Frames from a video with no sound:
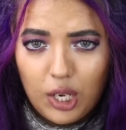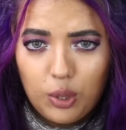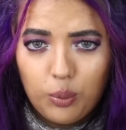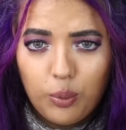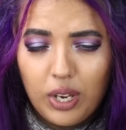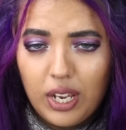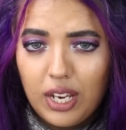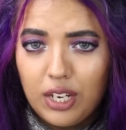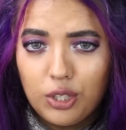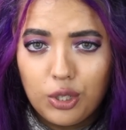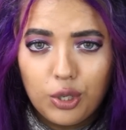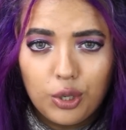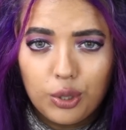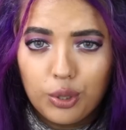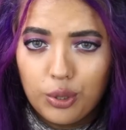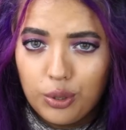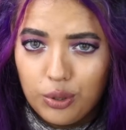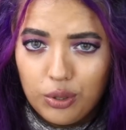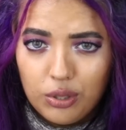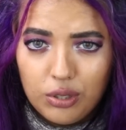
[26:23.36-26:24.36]
that were in
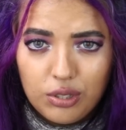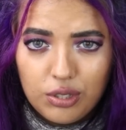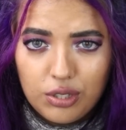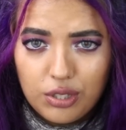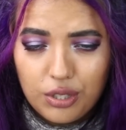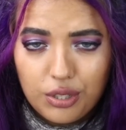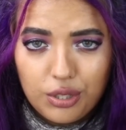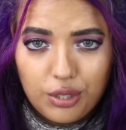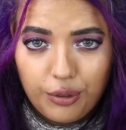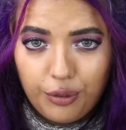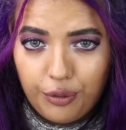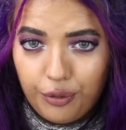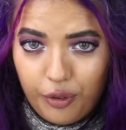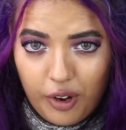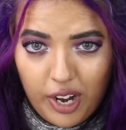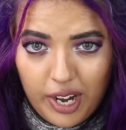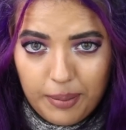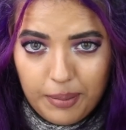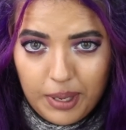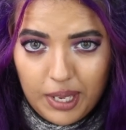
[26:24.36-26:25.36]
cahoots to
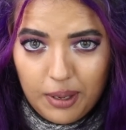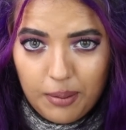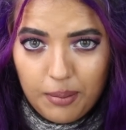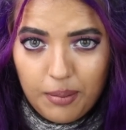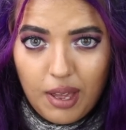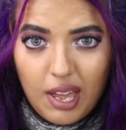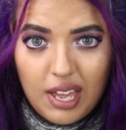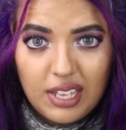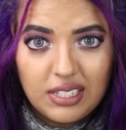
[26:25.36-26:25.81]
frame him